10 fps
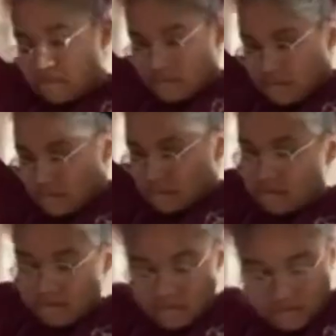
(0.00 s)
clap.
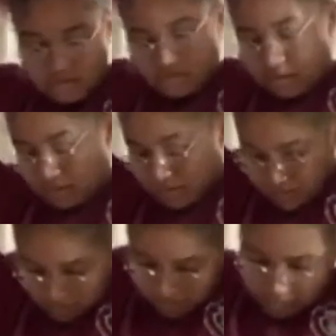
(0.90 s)
She threw it
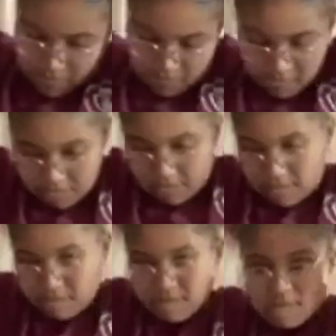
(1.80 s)
back, so I had to double
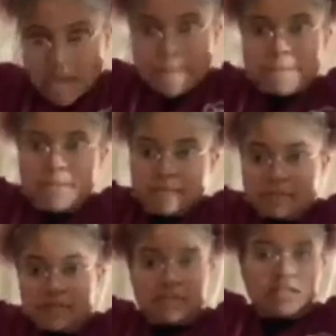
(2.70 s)
back on the gang.
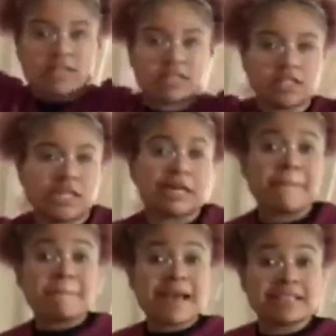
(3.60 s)
On the gang. Smacking
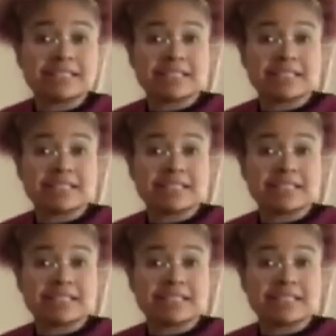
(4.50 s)
high off them